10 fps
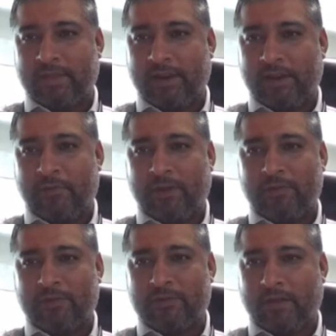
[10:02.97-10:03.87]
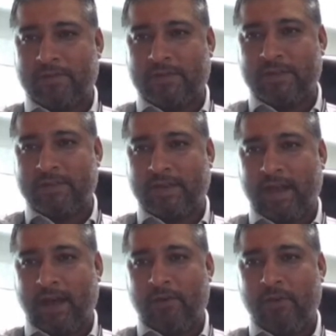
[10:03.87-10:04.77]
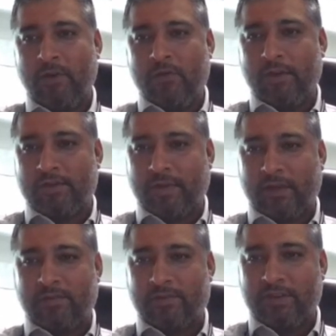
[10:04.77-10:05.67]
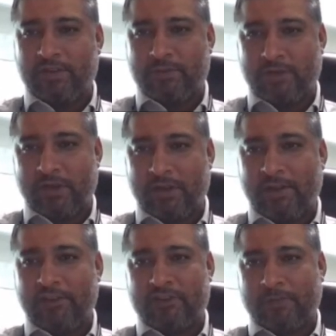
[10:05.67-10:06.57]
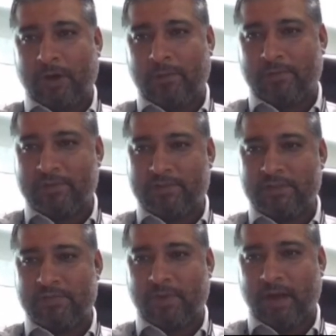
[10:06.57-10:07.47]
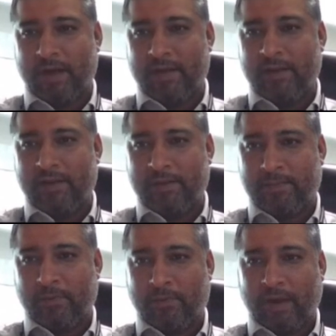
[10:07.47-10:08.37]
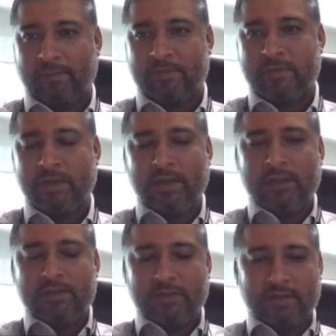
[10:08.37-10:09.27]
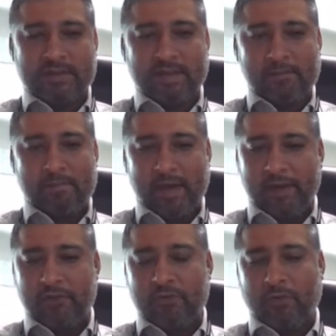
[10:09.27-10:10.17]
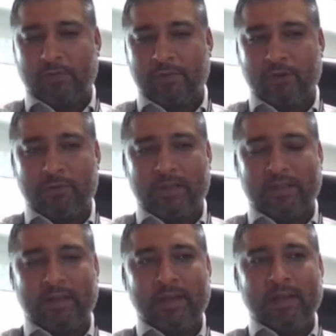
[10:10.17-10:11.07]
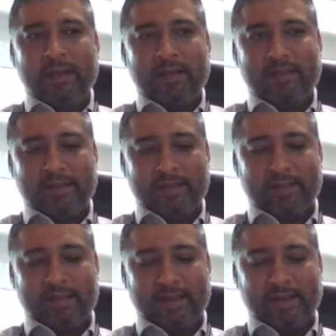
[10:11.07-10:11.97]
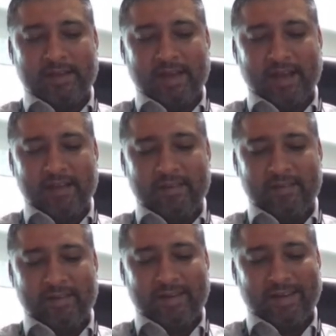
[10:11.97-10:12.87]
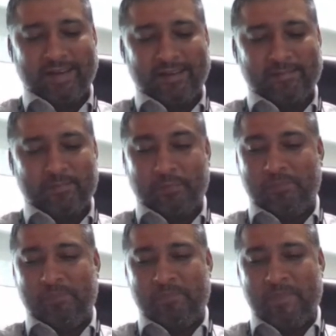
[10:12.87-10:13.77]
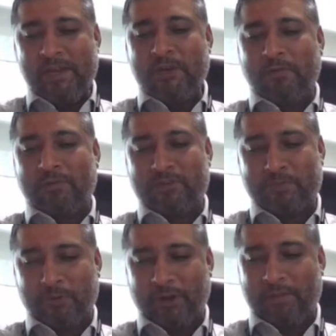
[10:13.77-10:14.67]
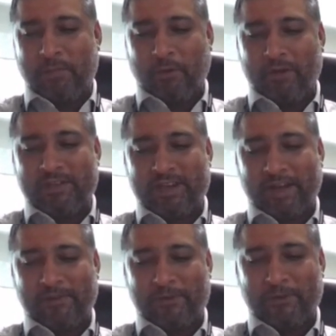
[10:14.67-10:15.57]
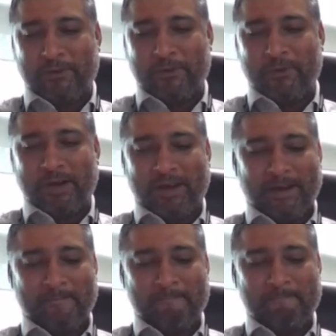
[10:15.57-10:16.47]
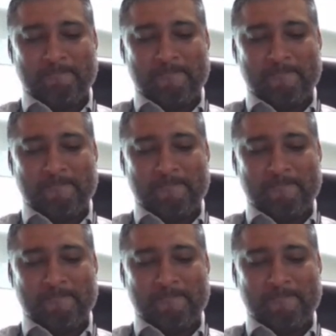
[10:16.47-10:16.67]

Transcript: and then it went to soft skills, and now We're trying to teach leadership competencies via e-learning programs. So there's some merit to what we do, that the entire meat of this pudding boils down to